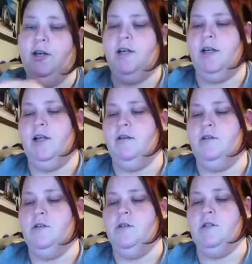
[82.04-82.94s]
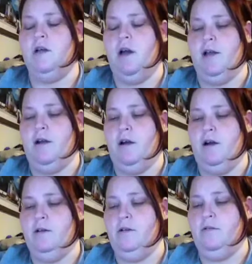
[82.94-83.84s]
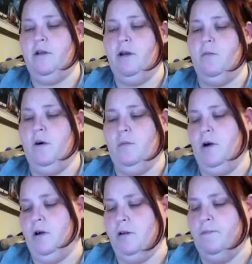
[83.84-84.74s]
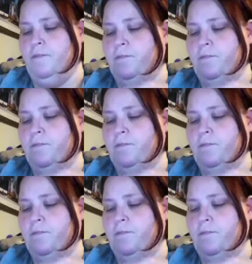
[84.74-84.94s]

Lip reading: needles that I got at Walmart.